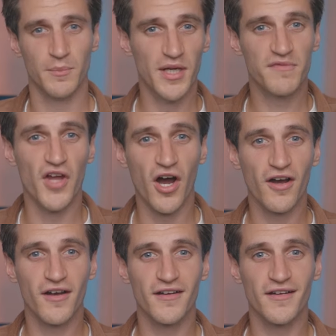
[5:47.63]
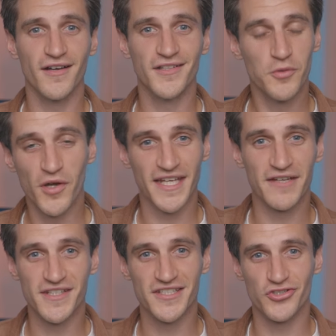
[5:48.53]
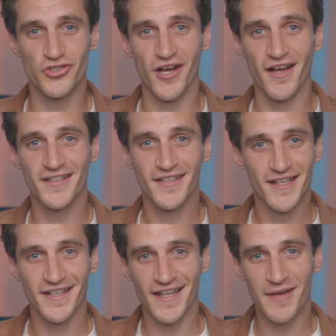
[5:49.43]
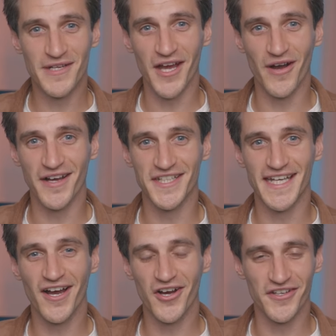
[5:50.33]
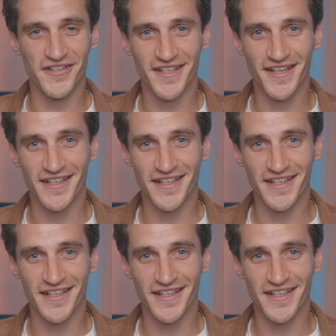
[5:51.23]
But if not, and you want to give this a try, let me know how you get on.